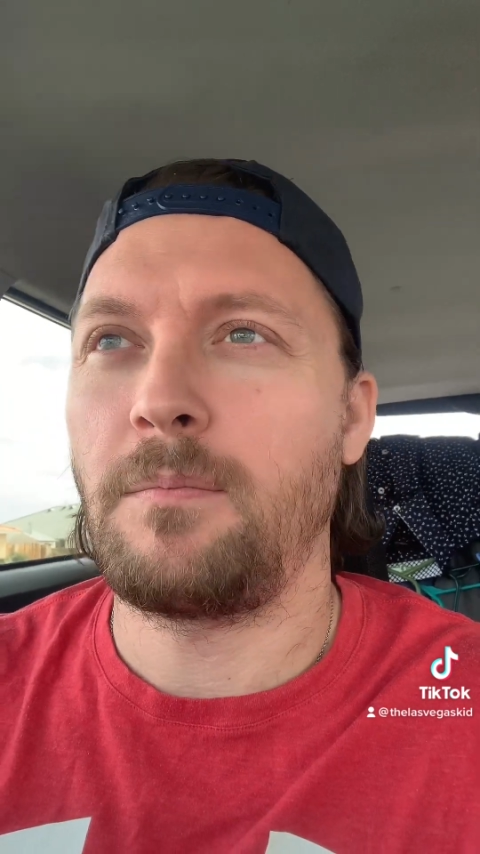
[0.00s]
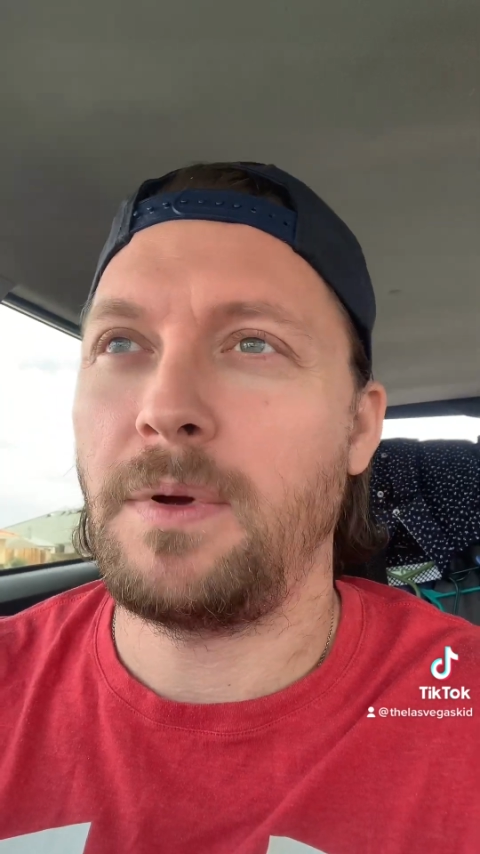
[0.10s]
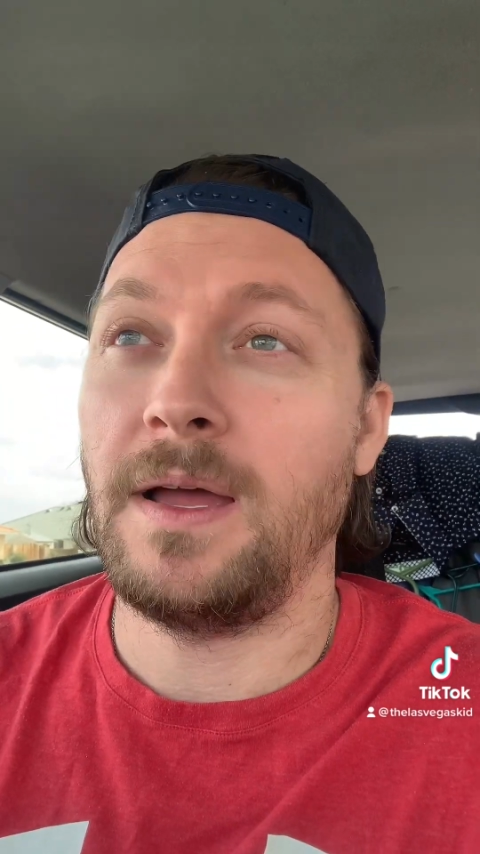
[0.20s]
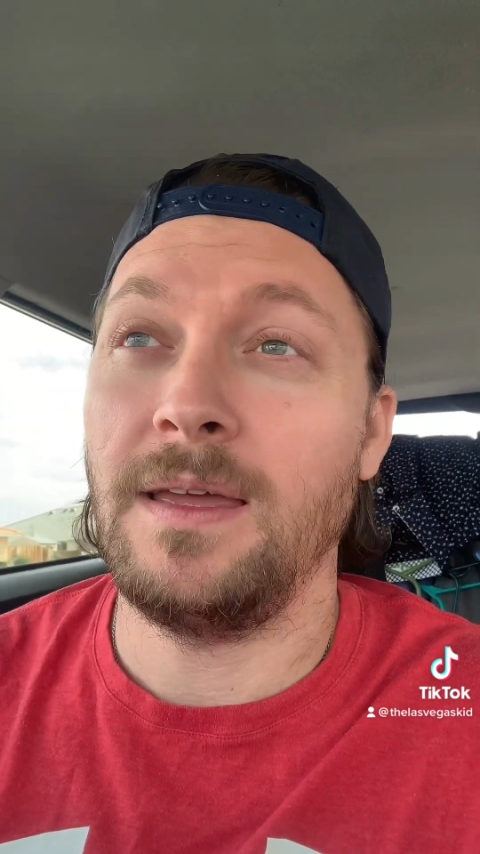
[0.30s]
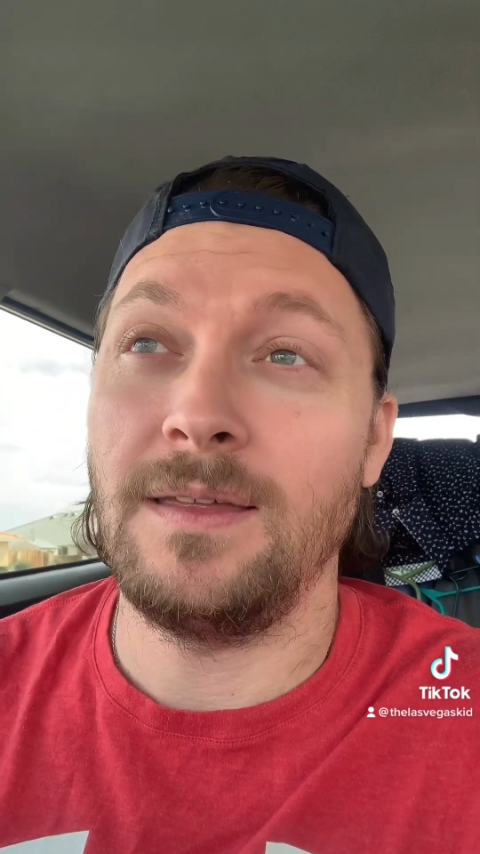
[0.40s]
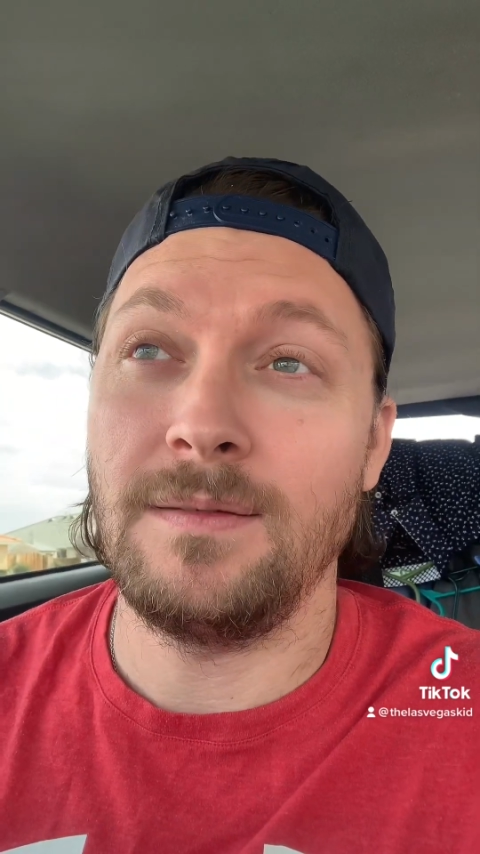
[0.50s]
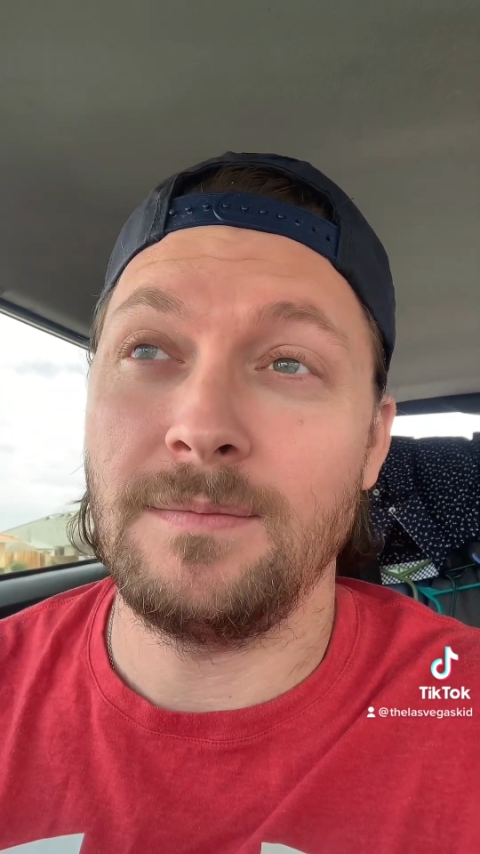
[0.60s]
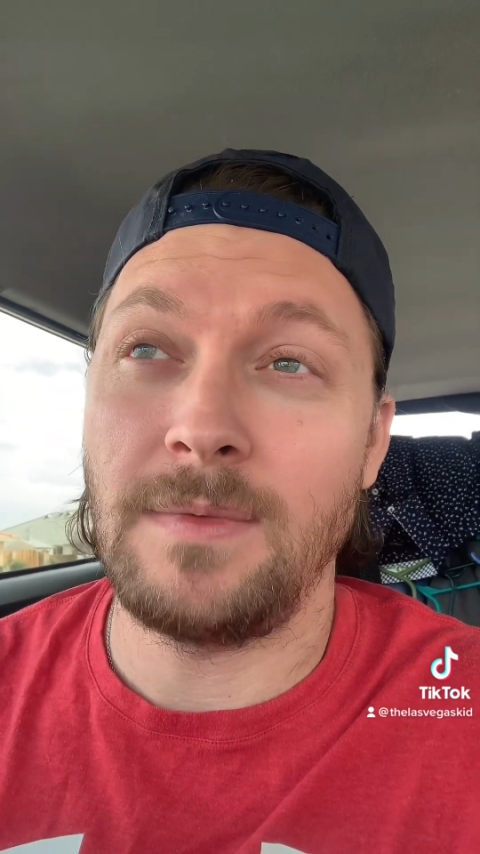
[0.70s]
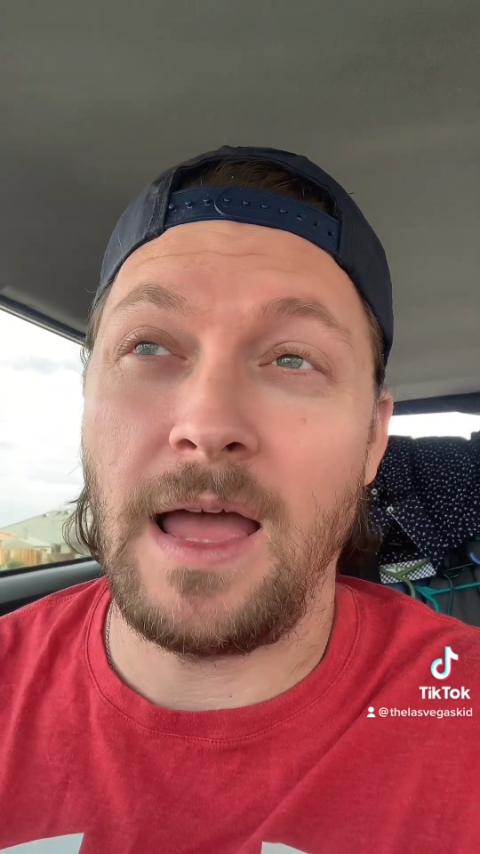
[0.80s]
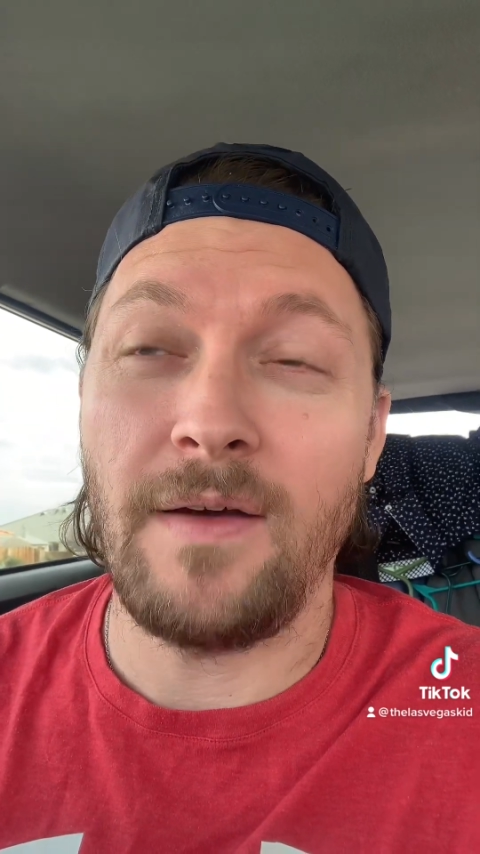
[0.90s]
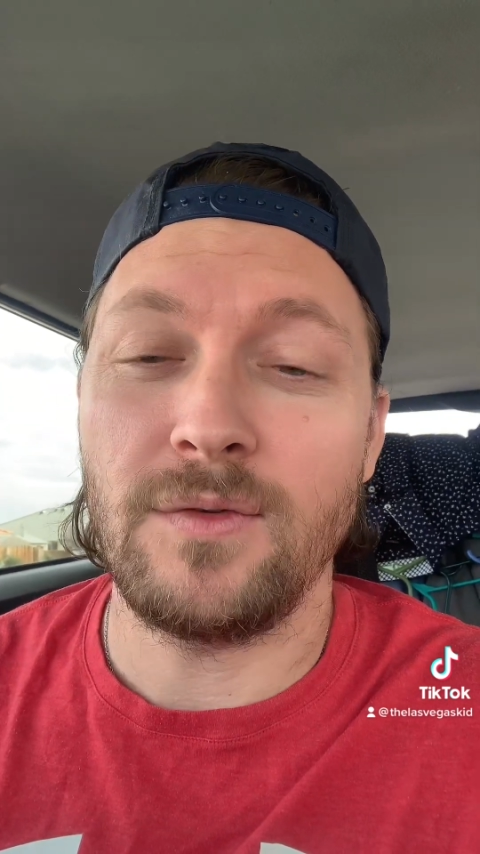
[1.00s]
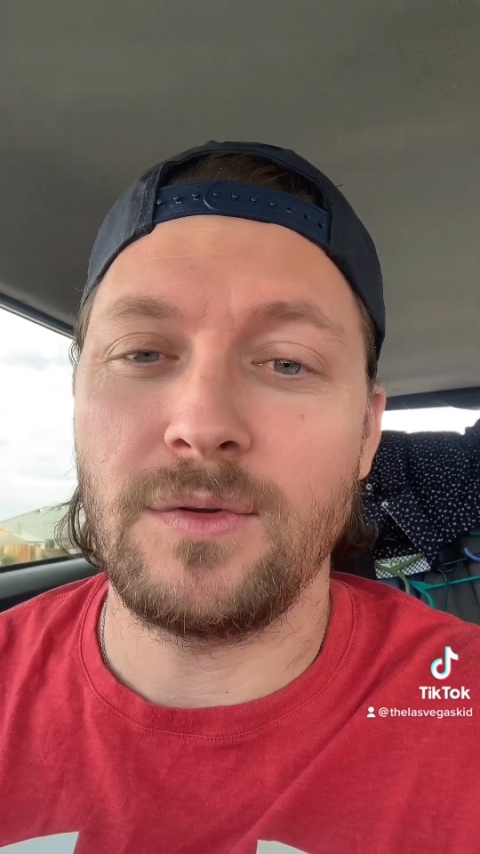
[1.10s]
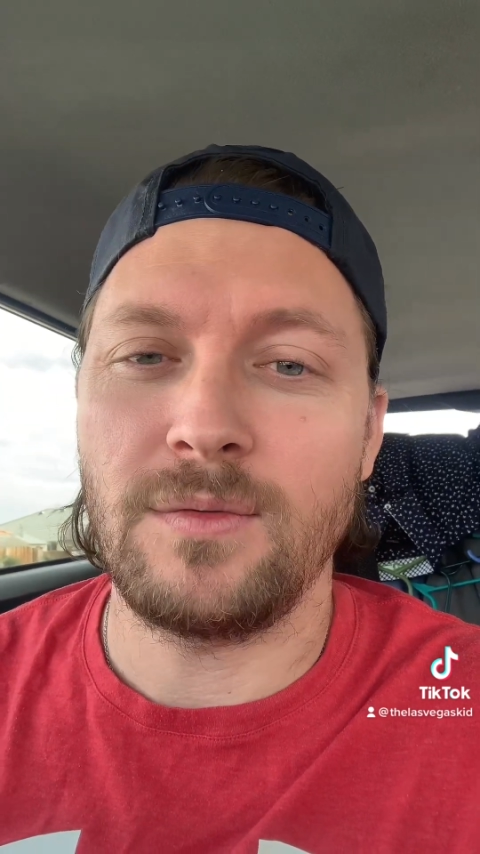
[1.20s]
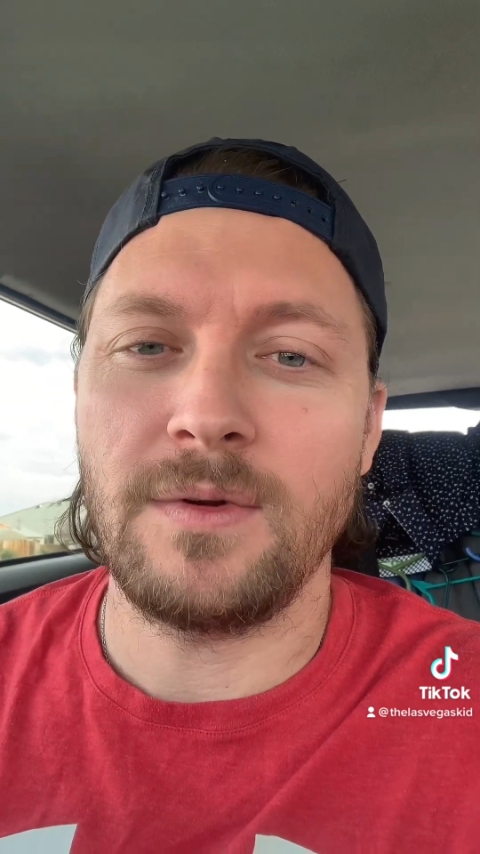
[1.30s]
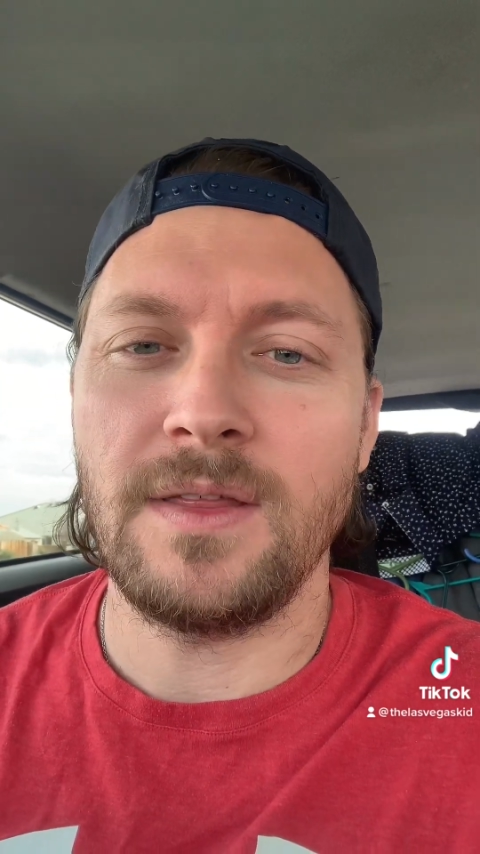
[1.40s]
probably after
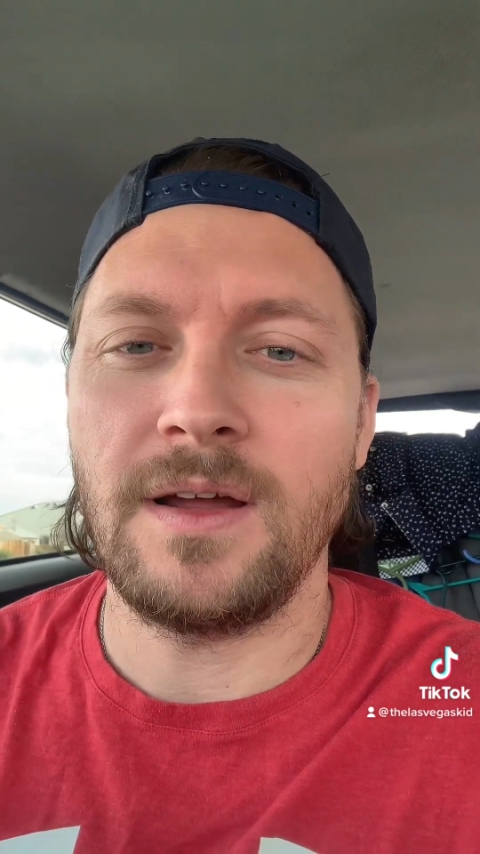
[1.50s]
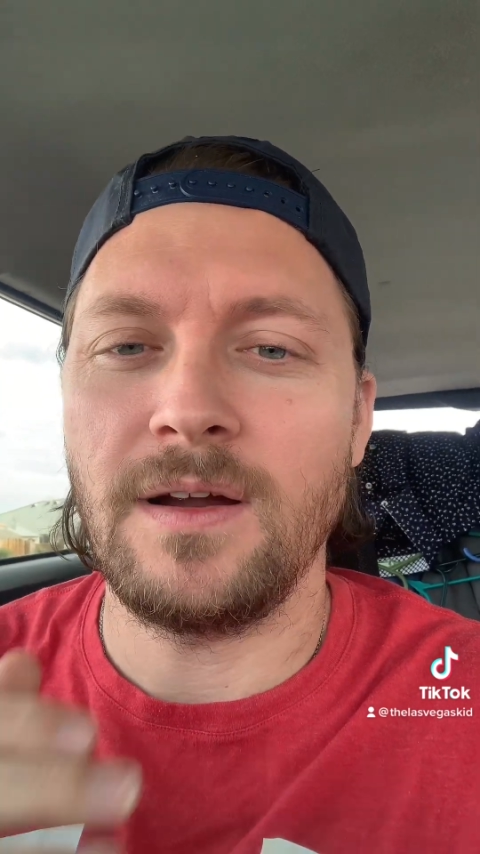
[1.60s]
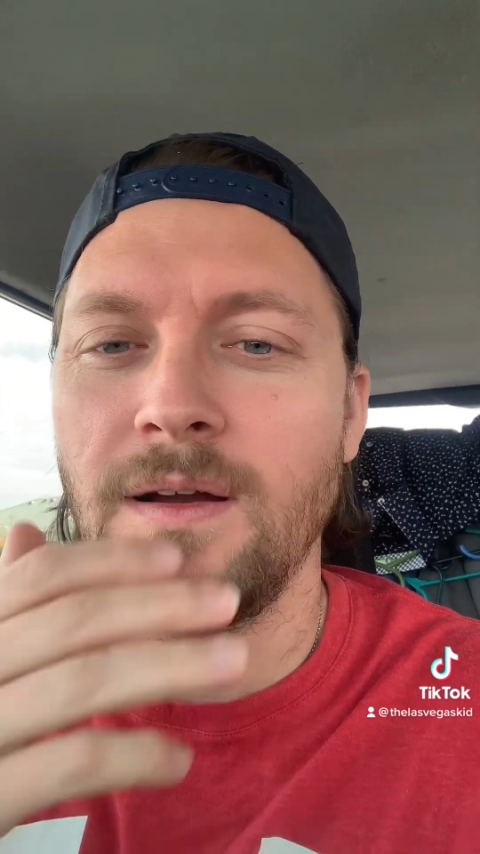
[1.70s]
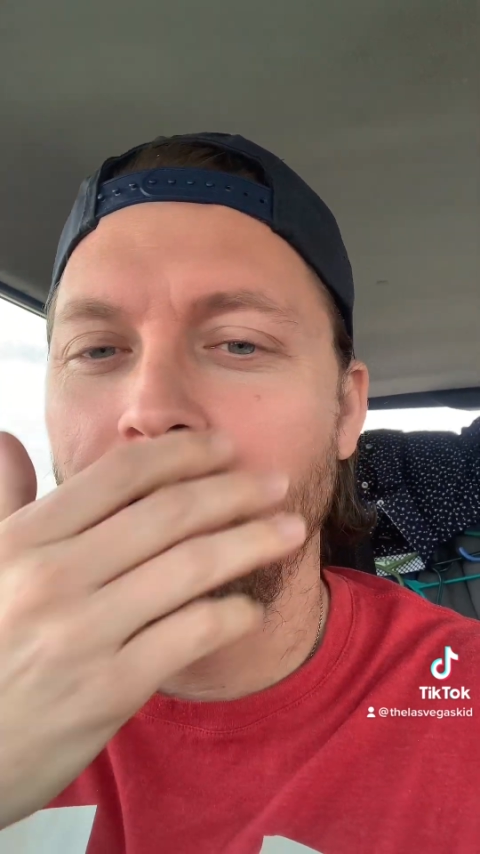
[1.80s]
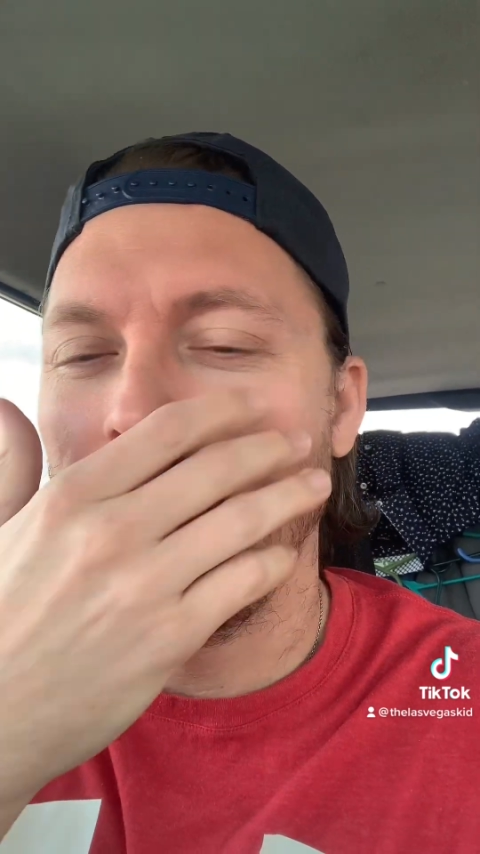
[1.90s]
three there.